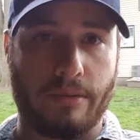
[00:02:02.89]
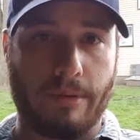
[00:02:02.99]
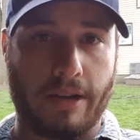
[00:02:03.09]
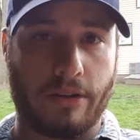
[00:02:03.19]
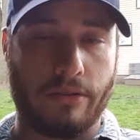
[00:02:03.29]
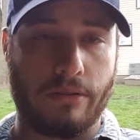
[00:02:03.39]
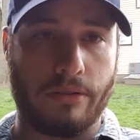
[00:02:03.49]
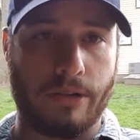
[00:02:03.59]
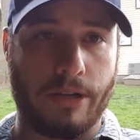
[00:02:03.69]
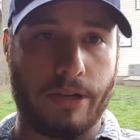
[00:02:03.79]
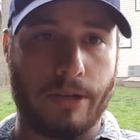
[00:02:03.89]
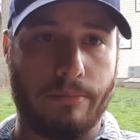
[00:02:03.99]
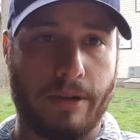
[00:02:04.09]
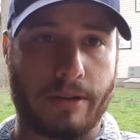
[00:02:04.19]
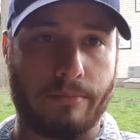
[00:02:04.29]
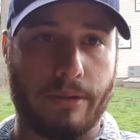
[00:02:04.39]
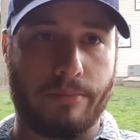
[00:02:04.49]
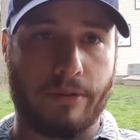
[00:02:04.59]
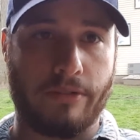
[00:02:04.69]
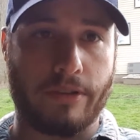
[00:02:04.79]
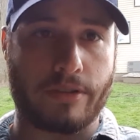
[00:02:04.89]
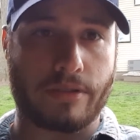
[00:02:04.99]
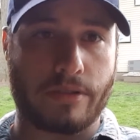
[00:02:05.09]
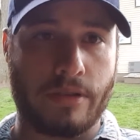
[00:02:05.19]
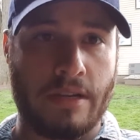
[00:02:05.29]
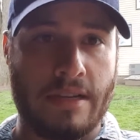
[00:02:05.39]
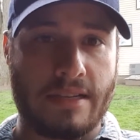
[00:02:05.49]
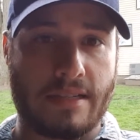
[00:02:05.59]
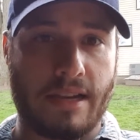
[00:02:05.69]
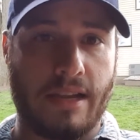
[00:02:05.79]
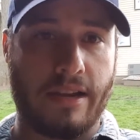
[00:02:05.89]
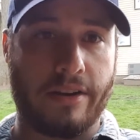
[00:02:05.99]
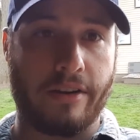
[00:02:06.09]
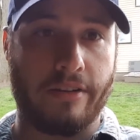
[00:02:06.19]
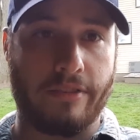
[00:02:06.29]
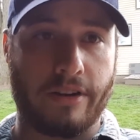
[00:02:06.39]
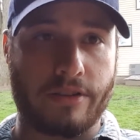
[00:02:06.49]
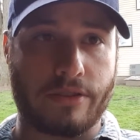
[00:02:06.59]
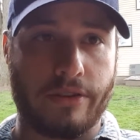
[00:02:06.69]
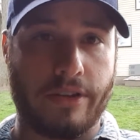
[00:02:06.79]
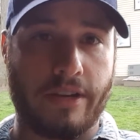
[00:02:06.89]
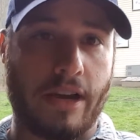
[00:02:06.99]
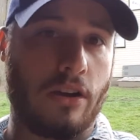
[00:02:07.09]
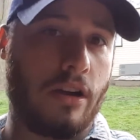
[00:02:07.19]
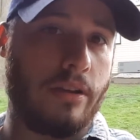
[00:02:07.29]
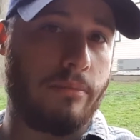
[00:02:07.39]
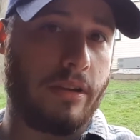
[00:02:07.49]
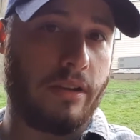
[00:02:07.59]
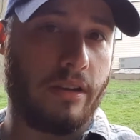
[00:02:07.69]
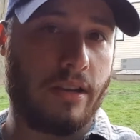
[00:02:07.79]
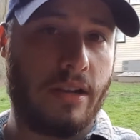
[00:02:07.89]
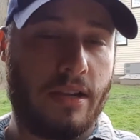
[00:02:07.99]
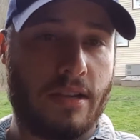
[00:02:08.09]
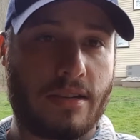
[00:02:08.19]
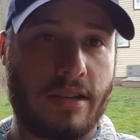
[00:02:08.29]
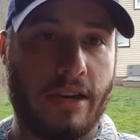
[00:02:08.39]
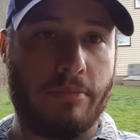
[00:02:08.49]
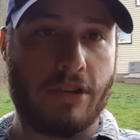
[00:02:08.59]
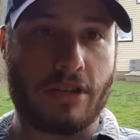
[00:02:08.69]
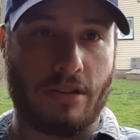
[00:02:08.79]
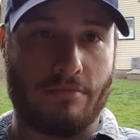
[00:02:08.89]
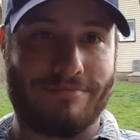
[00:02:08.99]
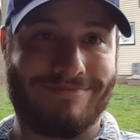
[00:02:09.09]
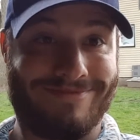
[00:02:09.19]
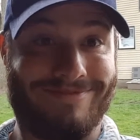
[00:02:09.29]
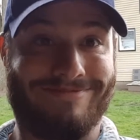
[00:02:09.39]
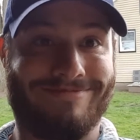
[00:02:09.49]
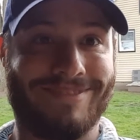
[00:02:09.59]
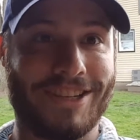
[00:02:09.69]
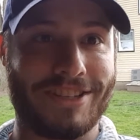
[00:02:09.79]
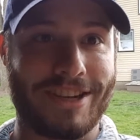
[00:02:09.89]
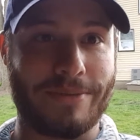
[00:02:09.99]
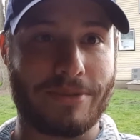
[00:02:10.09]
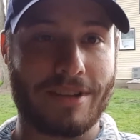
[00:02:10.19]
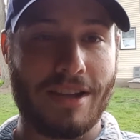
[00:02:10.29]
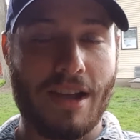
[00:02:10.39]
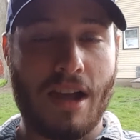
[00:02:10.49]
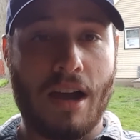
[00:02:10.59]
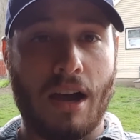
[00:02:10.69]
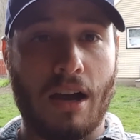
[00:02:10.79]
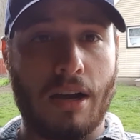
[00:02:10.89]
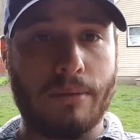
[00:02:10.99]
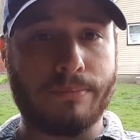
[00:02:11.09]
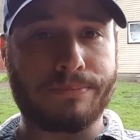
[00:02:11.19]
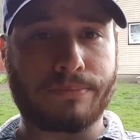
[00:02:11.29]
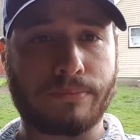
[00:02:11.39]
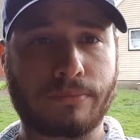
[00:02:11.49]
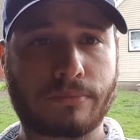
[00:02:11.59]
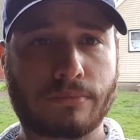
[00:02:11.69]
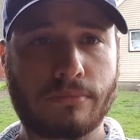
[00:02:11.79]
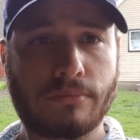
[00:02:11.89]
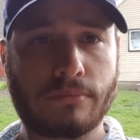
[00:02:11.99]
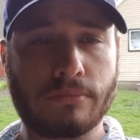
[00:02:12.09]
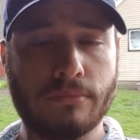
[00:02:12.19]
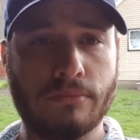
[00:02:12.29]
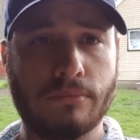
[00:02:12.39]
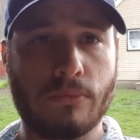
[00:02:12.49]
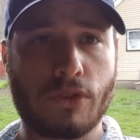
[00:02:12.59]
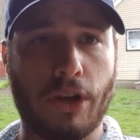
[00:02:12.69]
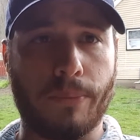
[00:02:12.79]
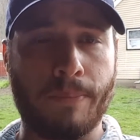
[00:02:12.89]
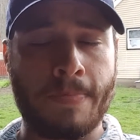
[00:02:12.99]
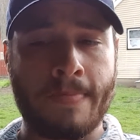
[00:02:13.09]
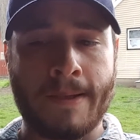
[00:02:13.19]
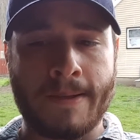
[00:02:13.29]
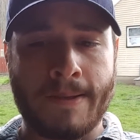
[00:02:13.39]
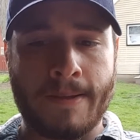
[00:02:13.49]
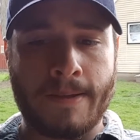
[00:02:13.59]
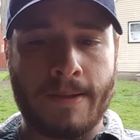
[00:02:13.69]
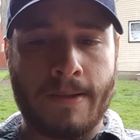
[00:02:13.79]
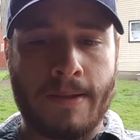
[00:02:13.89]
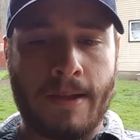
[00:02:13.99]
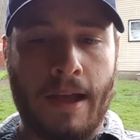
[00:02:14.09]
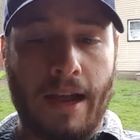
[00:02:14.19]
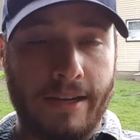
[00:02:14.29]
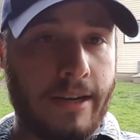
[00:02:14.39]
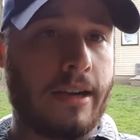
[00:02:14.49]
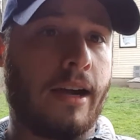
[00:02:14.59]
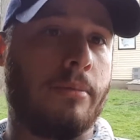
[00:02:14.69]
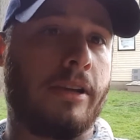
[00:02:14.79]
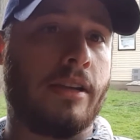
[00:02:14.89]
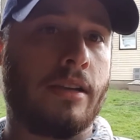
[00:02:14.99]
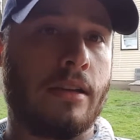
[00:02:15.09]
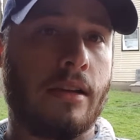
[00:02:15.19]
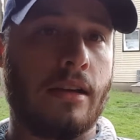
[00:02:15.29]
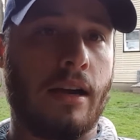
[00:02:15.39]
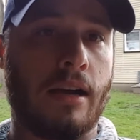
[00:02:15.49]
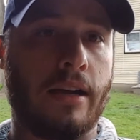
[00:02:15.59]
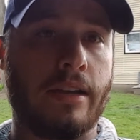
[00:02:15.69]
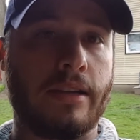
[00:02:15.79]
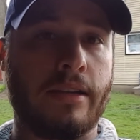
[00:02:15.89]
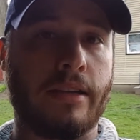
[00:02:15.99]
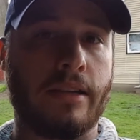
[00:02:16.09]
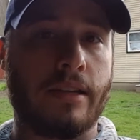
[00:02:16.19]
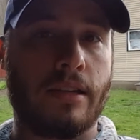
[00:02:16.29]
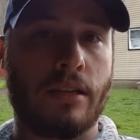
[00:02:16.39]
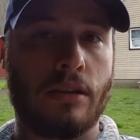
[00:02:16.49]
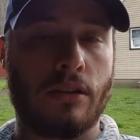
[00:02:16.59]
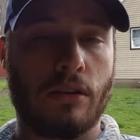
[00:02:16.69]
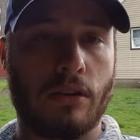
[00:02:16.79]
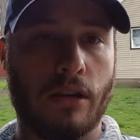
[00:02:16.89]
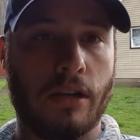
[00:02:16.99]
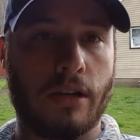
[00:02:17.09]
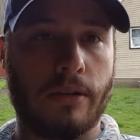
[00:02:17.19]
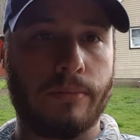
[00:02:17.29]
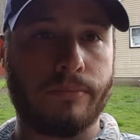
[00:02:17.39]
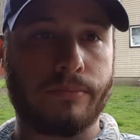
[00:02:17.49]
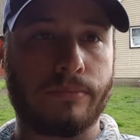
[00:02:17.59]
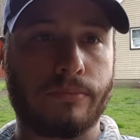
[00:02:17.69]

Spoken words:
back in my previous state of Arizona, and now I'm in sunny Michigan. Good times. Um, so I needed a hobby. I um,